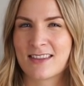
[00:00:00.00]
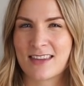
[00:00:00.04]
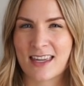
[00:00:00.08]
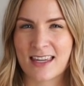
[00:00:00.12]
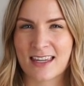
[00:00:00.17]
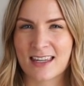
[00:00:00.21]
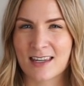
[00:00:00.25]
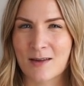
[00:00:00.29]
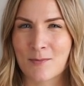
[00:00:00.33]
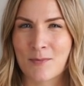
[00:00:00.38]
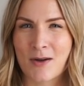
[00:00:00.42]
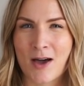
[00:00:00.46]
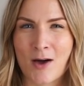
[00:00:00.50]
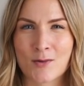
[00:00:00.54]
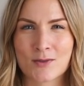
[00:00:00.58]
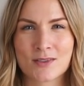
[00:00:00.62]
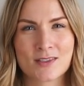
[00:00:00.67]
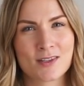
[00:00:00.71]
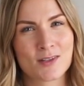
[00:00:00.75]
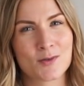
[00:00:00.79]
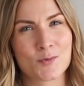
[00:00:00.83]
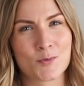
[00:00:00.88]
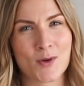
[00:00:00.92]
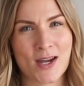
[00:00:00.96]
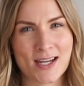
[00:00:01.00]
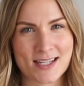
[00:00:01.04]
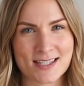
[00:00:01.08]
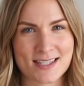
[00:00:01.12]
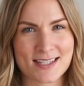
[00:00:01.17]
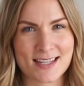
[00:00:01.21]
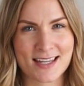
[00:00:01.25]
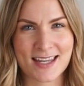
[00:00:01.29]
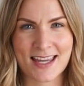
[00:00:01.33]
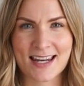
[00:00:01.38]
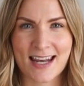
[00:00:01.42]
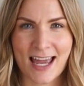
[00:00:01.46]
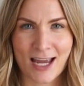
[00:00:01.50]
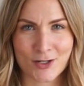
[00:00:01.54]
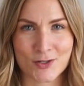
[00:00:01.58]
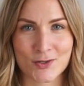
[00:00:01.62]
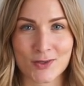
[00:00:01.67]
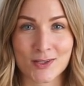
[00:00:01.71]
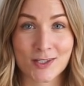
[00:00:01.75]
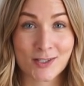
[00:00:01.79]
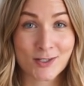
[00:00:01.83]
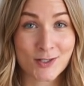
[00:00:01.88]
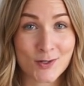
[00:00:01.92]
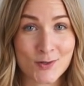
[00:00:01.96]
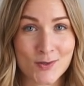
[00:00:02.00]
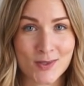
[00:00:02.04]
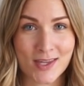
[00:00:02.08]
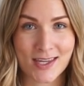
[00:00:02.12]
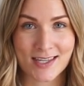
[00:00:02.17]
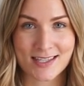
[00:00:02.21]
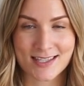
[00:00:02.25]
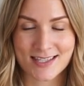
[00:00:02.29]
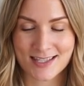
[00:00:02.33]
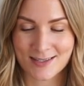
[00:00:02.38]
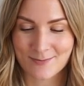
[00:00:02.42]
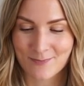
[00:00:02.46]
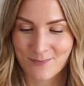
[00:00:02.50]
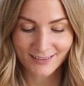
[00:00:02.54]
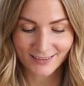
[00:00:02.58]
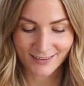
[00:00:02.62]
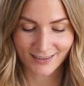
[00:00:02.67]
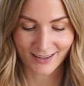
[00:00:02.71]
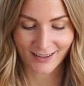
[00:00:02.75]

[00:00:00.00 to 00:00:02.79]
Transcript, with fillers: think about the ways they can actually do this.